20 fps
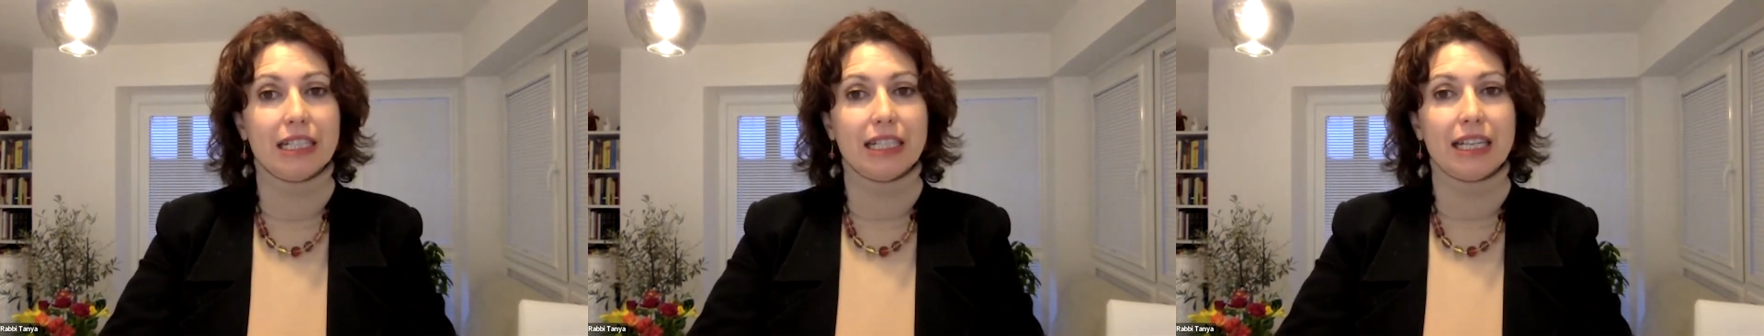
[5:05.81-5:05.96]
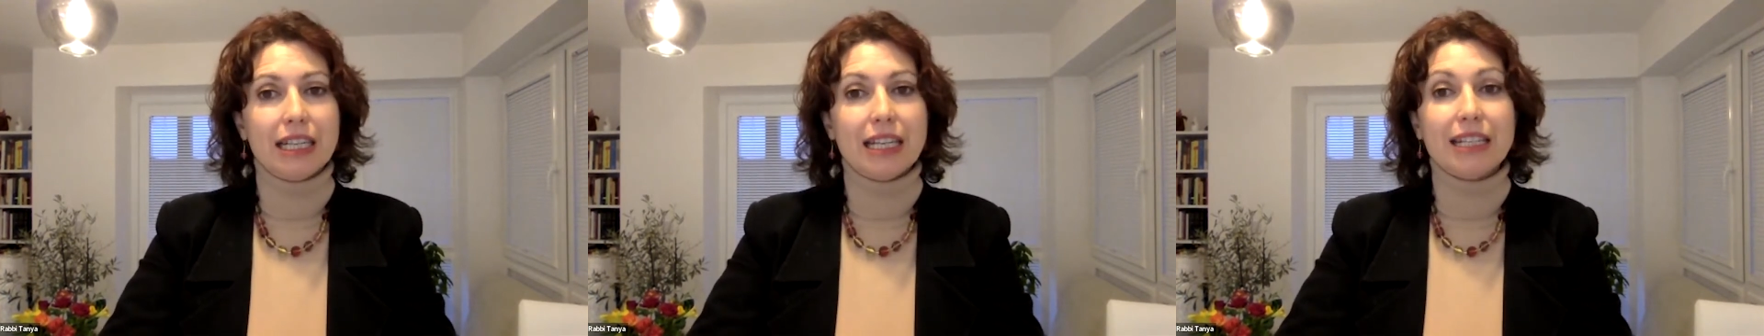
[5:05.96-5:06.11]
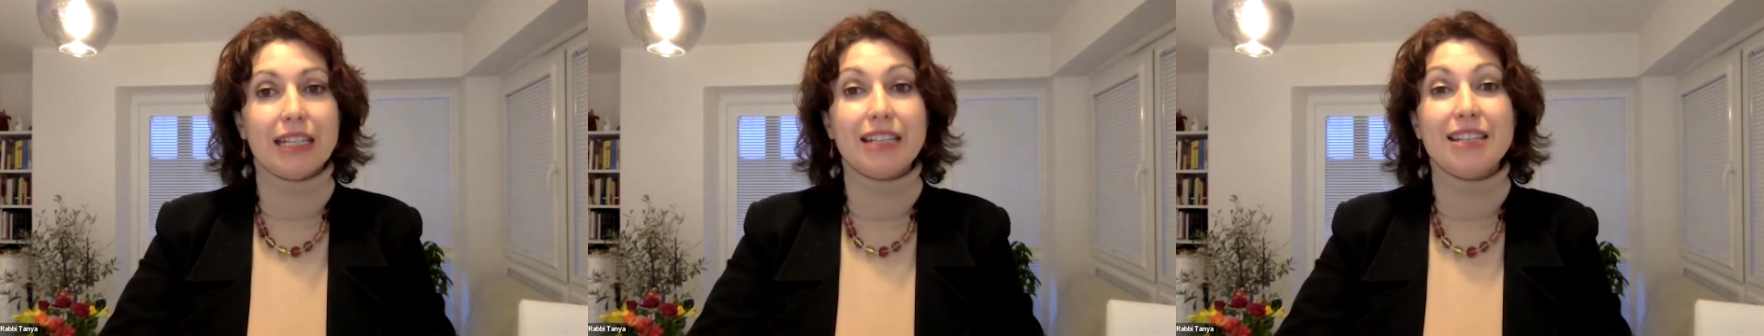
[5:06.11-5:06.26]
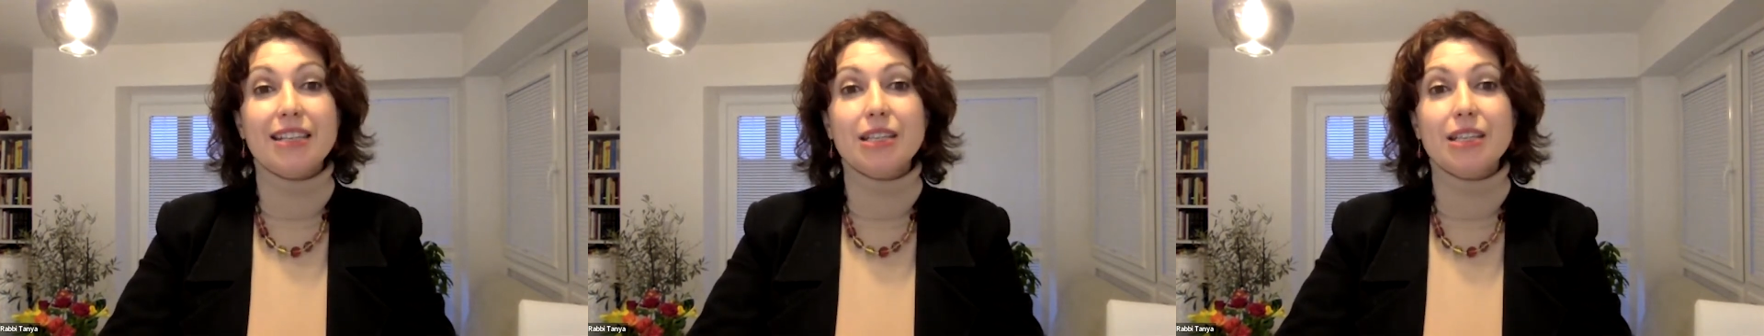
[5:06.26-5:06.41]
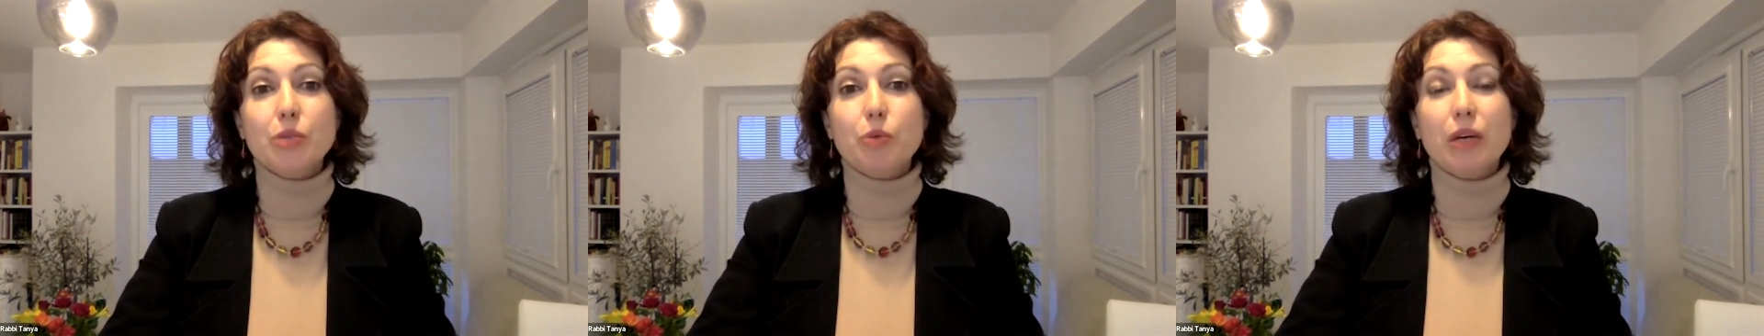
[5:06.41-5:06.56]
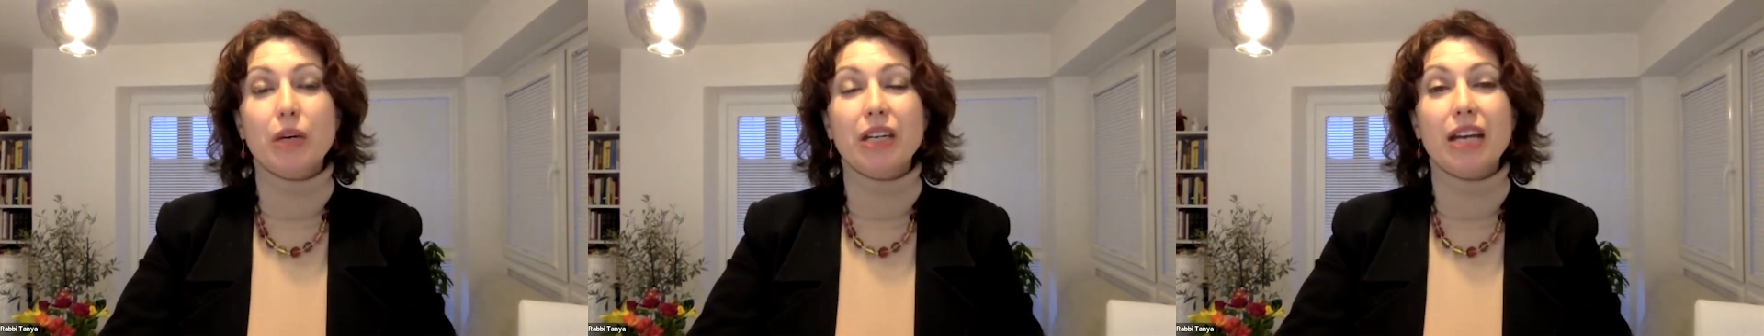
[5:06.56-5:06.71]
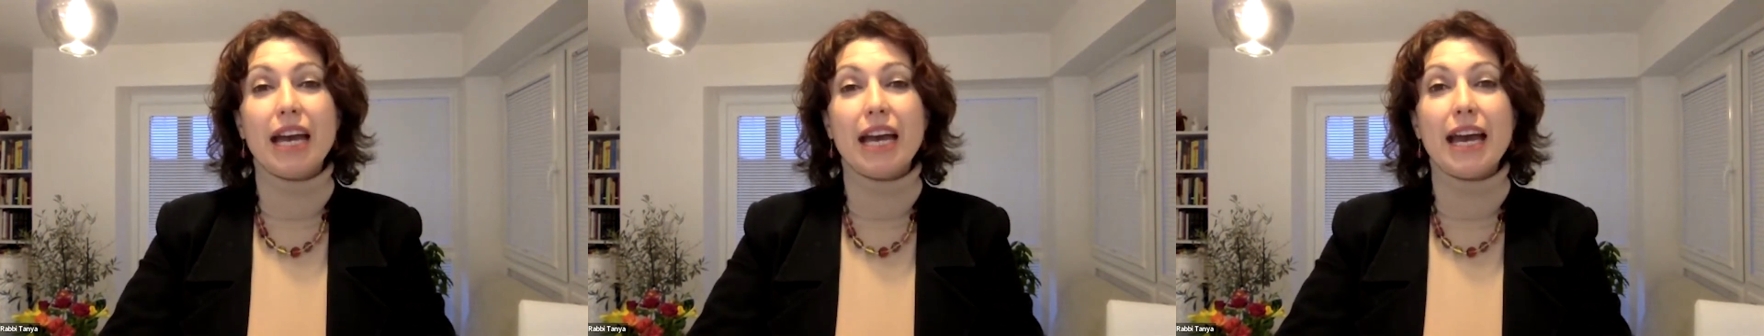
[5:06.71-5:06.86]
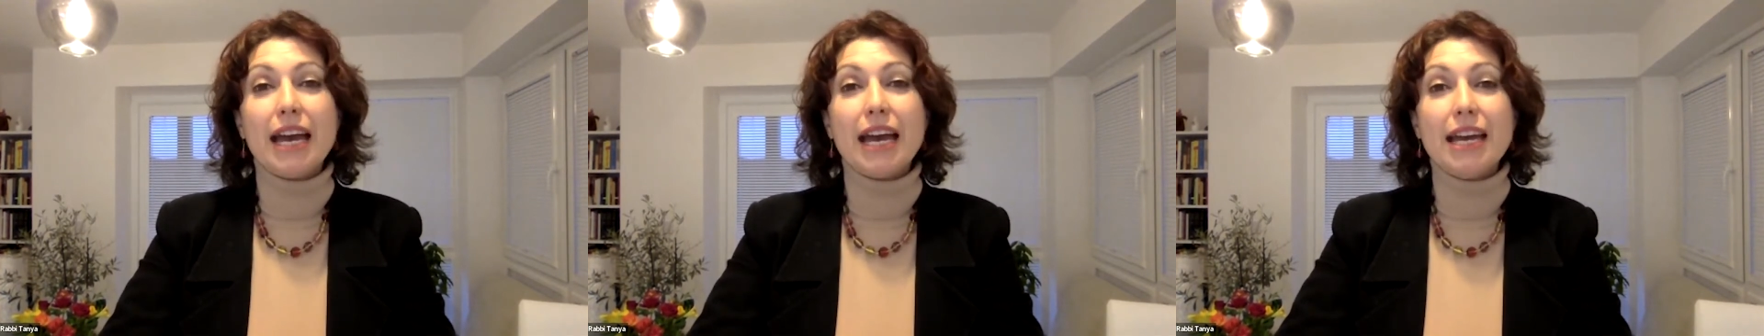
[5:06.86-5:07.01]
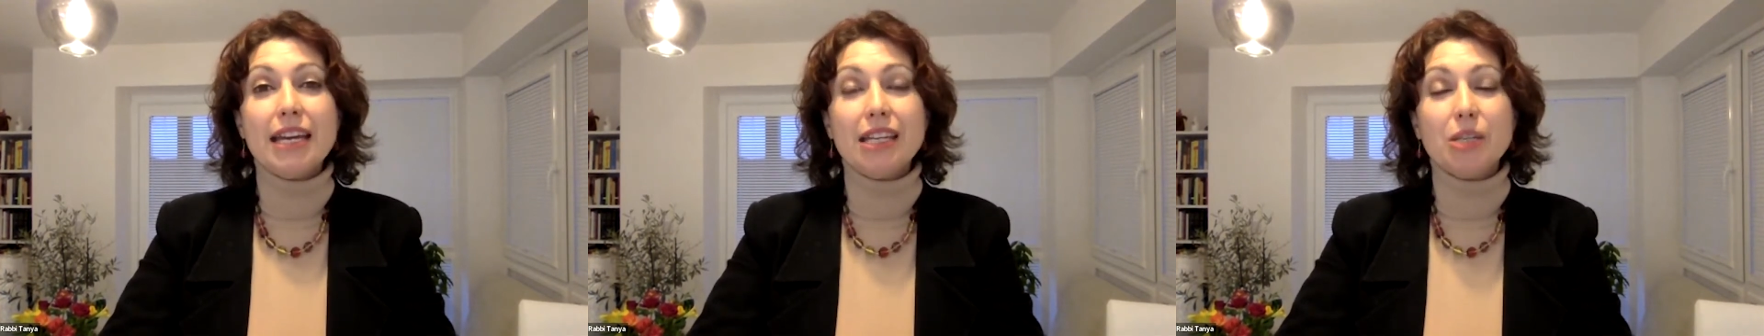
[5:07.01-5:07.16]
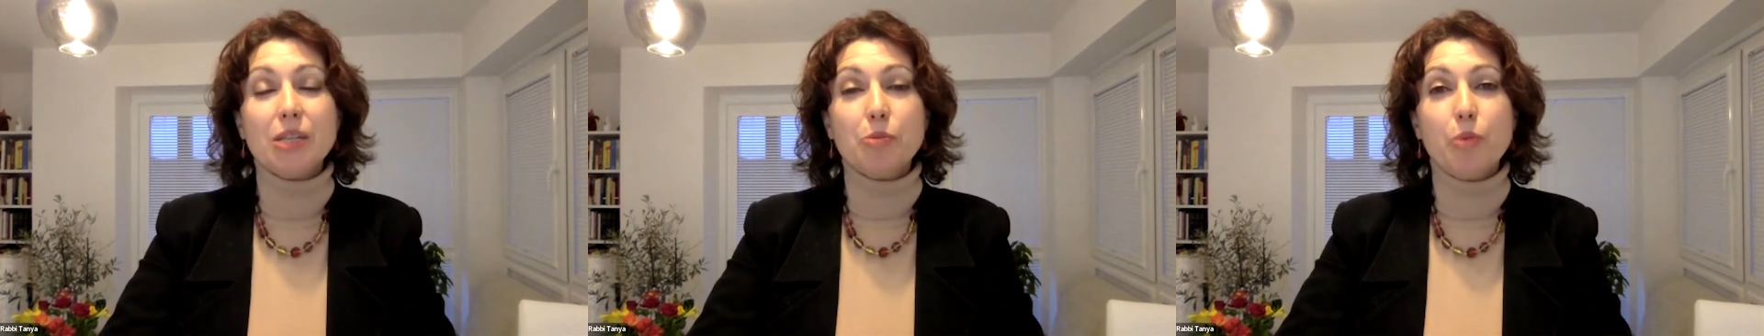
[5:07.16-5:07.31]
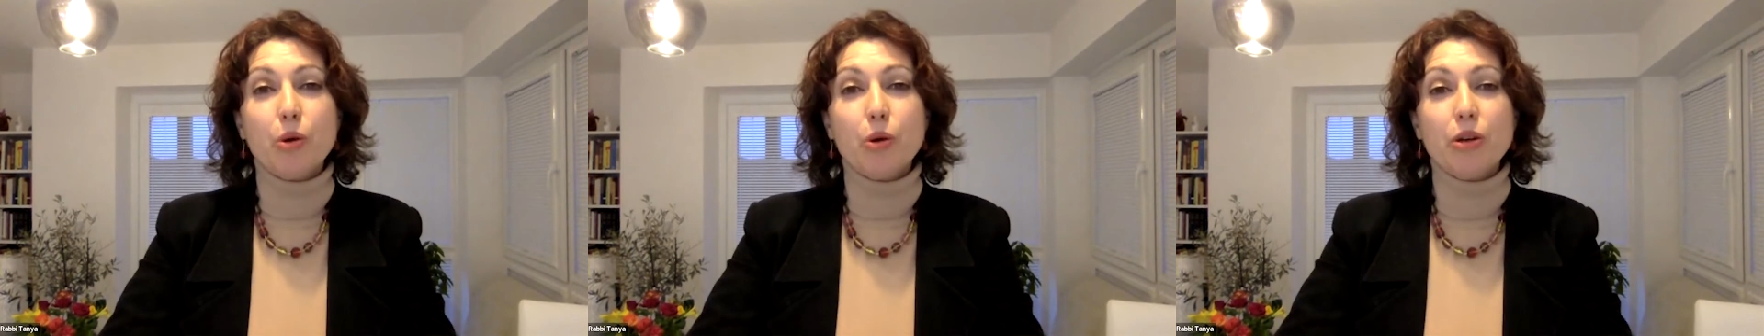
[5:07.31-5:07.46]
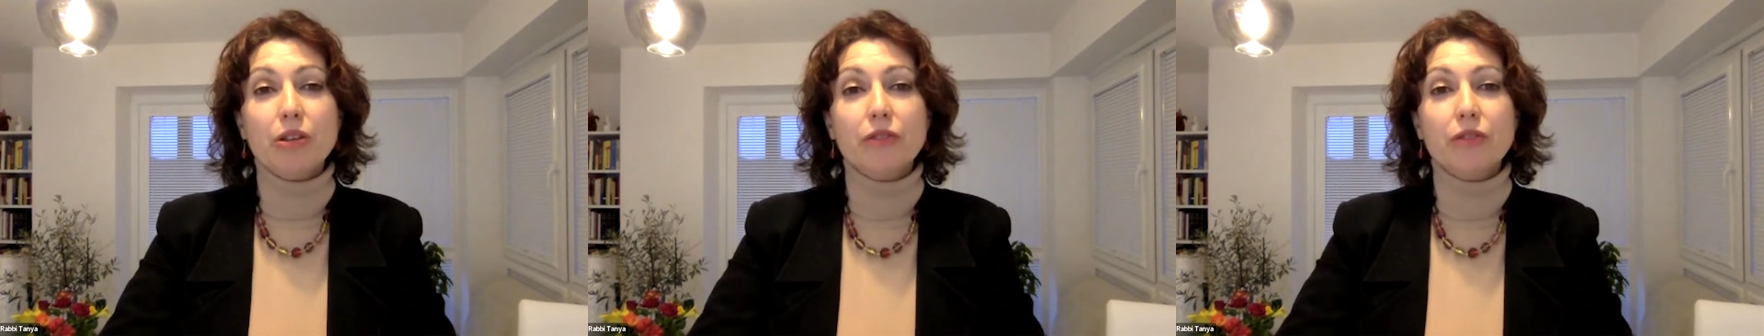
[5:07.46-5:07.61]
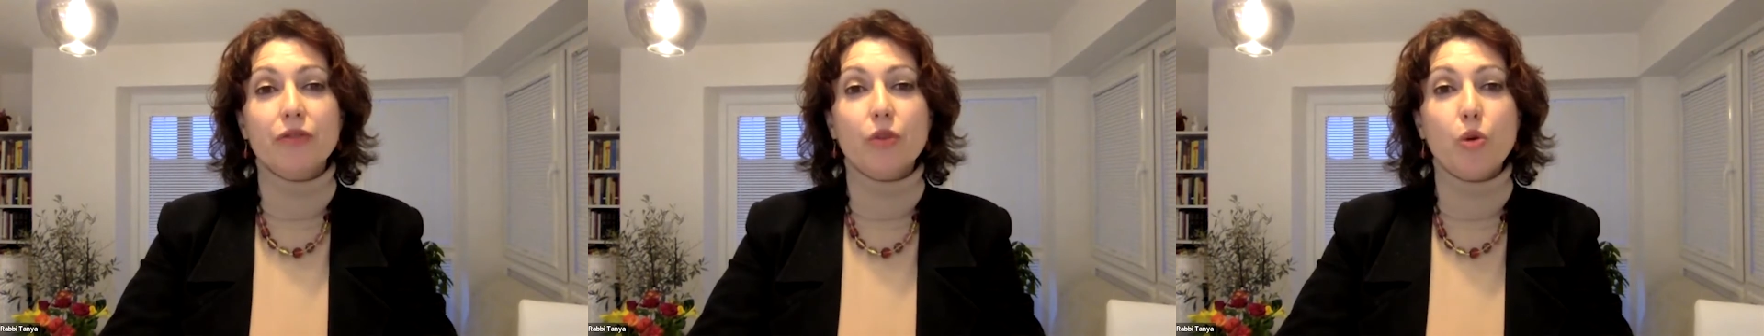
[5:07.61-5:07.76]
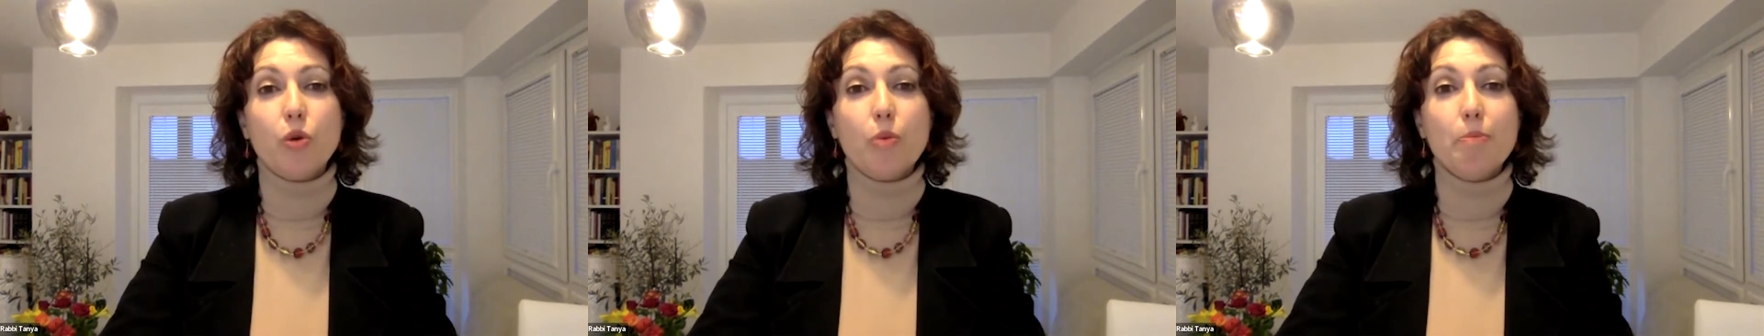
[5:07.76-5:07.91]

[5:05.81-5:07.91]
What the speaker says: And it is when 8.4